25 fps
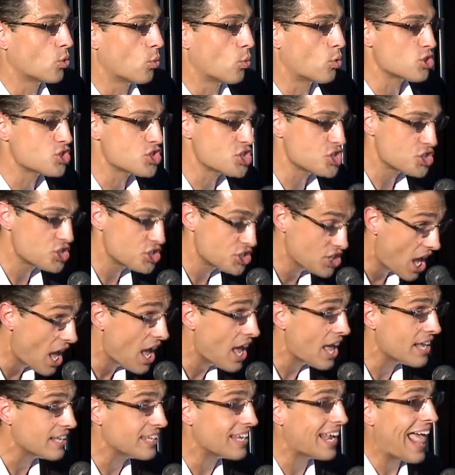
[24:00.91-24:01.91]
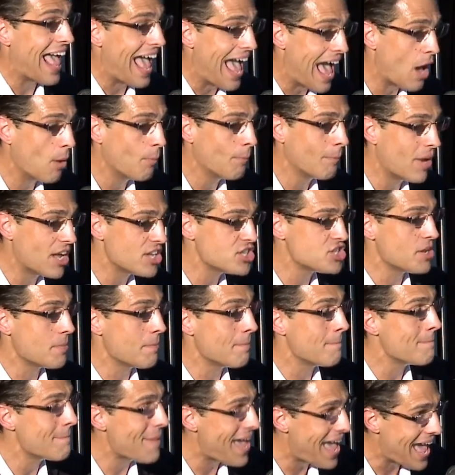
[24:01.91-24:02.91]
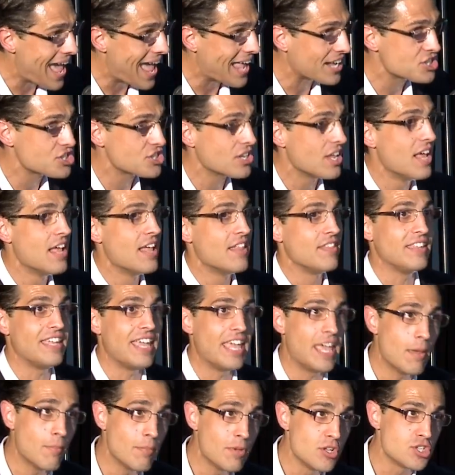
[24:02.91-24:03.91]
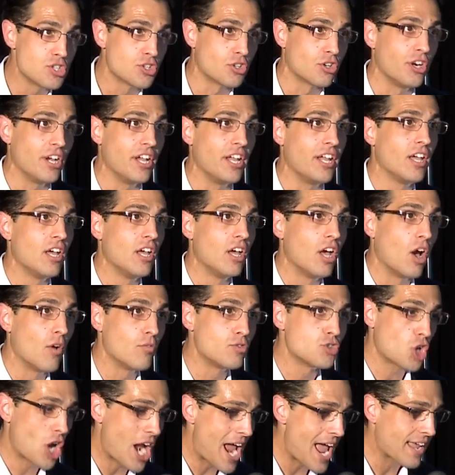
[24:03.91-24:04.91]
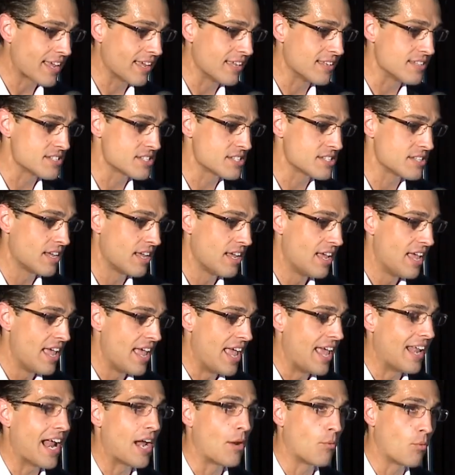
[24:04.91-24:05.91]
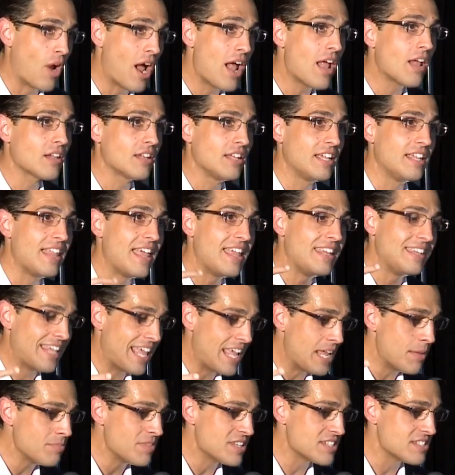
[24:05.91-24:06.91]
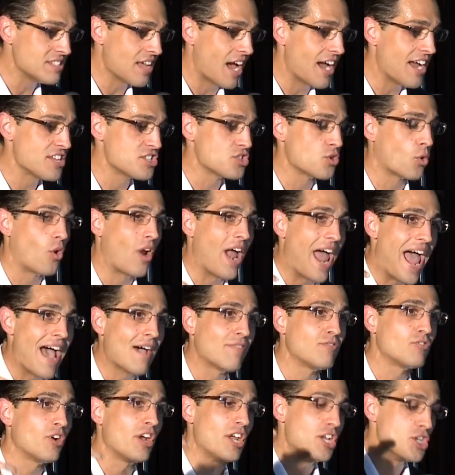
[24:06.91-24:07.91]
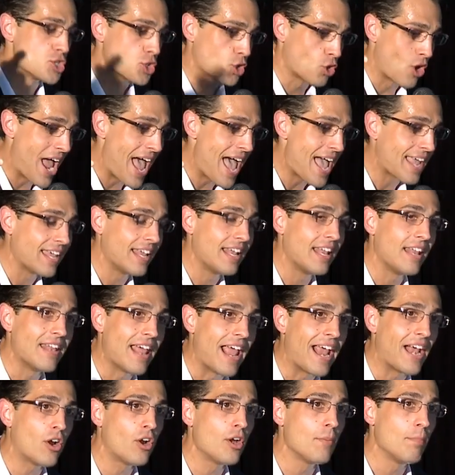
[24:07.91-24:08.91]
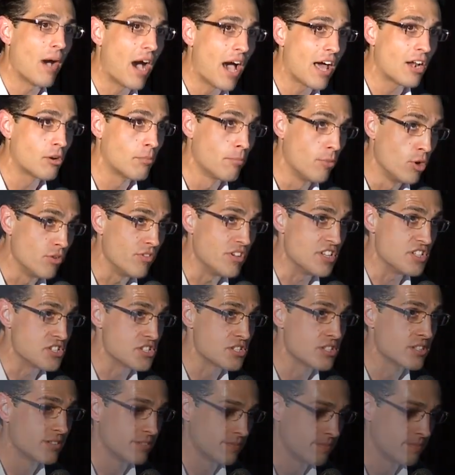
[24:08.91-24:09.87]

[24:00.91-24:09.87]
were stunned at how much it matched the imagery of dragons. And ironically, they named this dinosaur after a dragon in the Harry Potter movies.